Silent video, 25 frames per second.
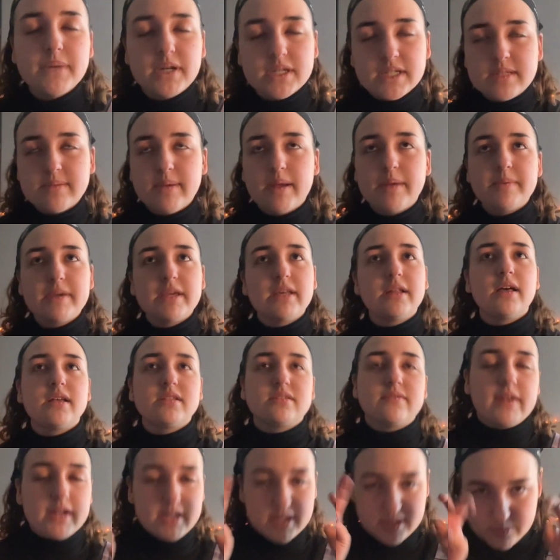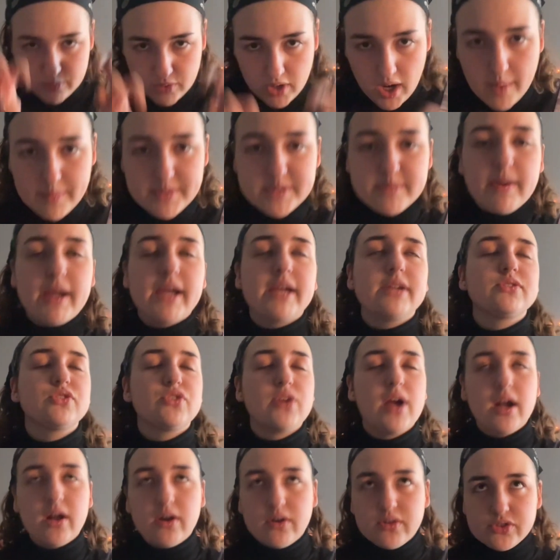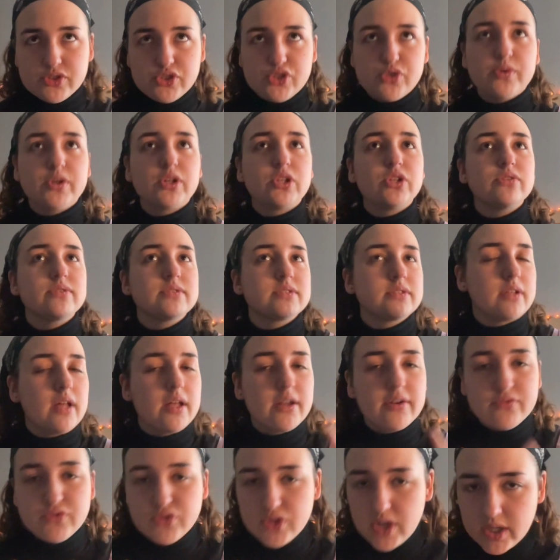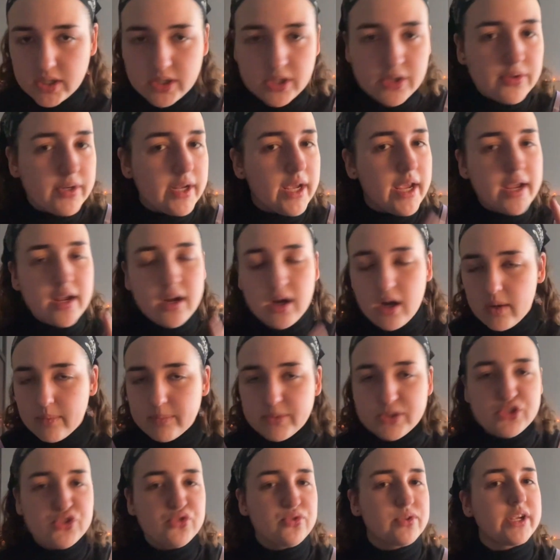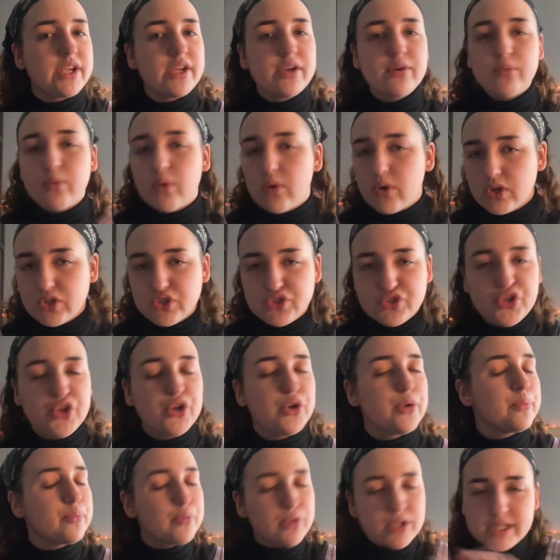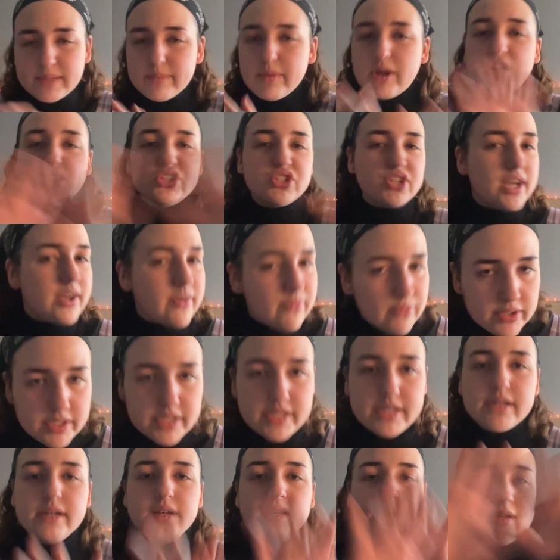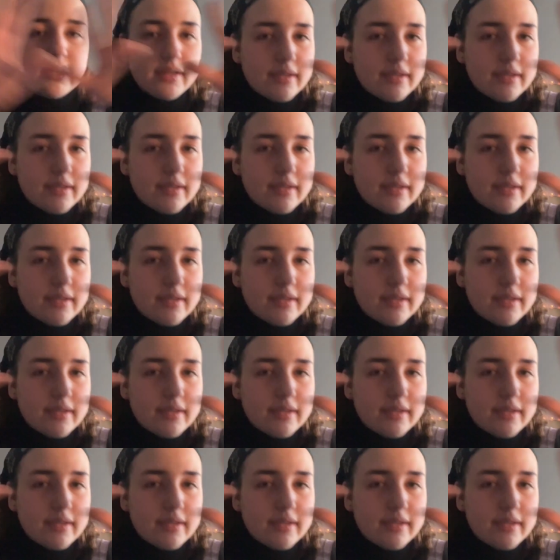But despite being classified as props, my track also includes a lot of truck loading, carpentry, wardrobe, pretty much every